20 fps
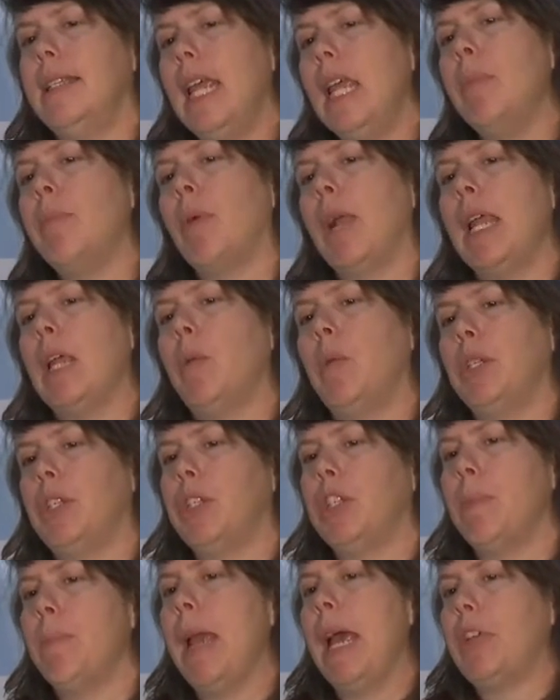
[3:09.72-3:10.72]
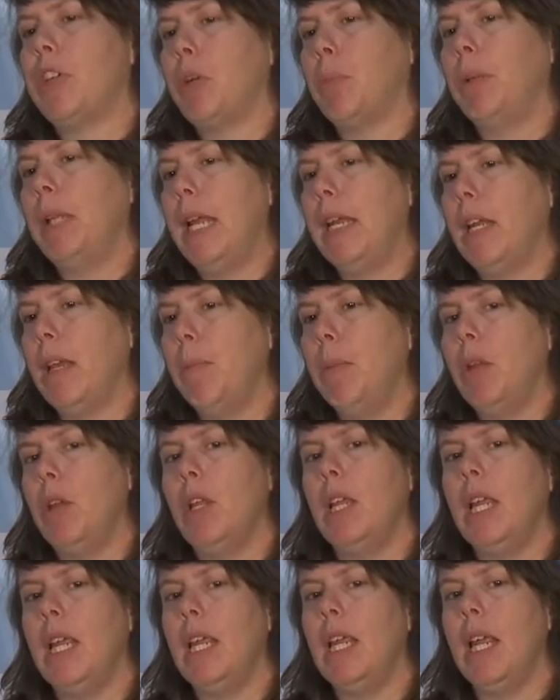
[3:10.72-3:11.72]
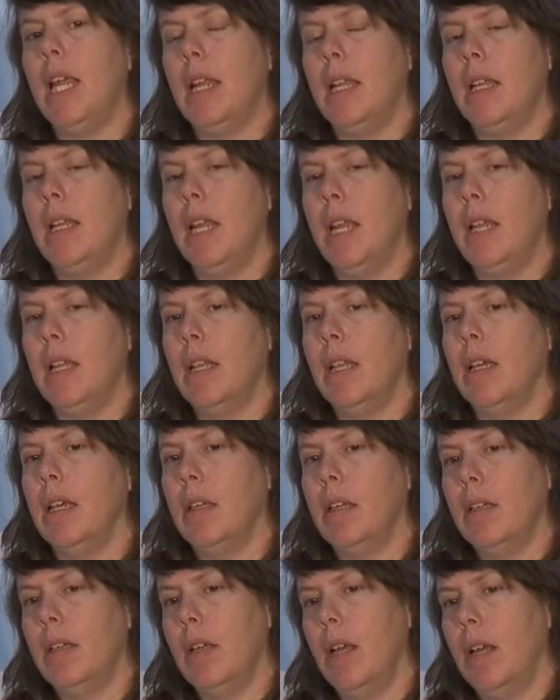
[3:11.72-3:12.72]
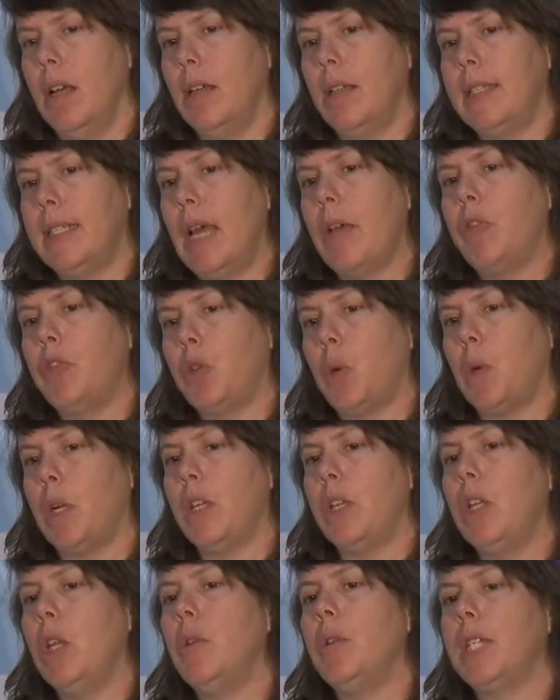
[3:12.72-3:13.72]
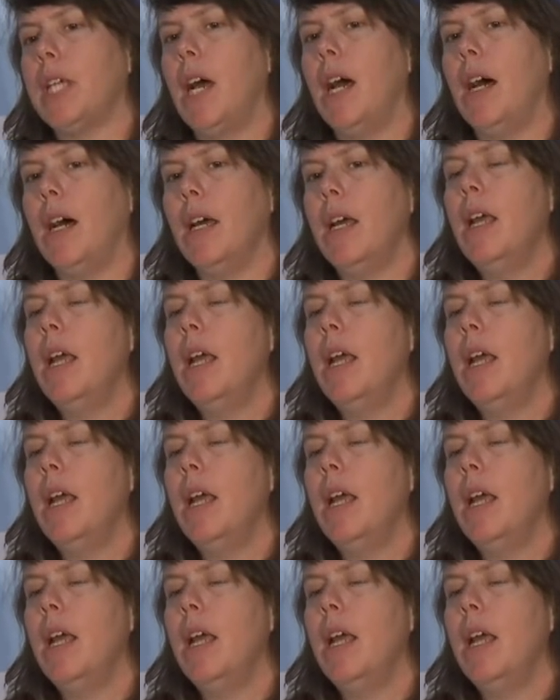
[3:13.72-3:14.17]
Daybreak, which is a master plan community in the South Jordan, Utah,